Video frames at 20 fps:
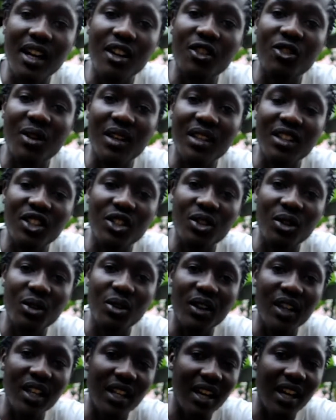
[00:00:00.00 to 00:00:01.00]
traditional
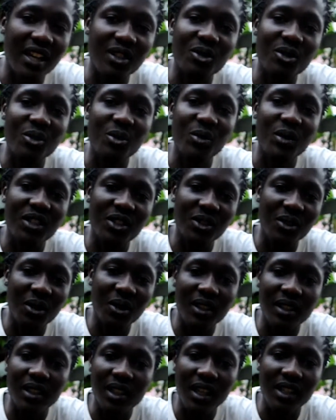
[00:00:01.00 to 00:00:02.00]
healers to witch
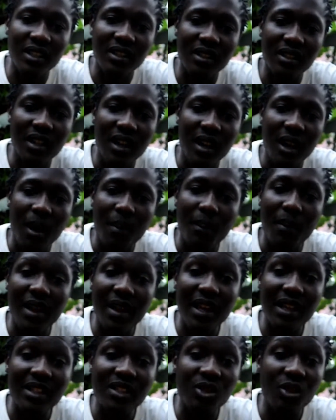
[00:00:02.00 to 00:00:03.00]
doctors. But
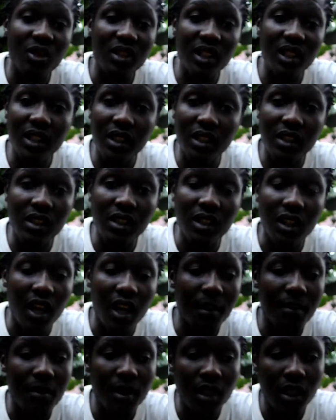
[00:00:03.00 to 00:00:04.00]
that's not it. I
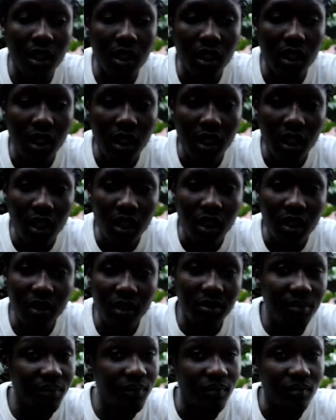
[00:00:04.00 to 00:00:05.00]
mean,
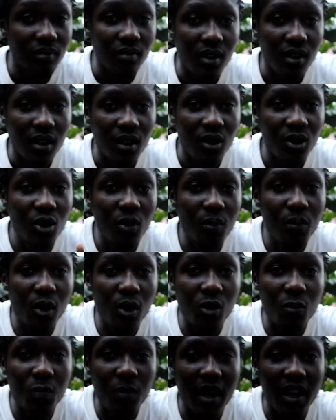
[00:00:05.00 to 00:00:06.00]
you
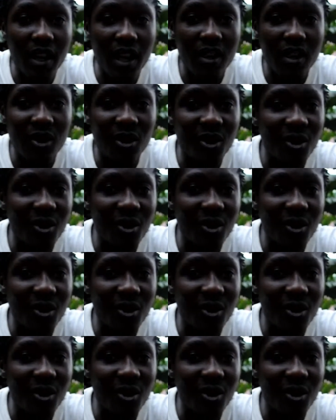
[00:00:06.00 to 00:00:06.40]
brought Panadol,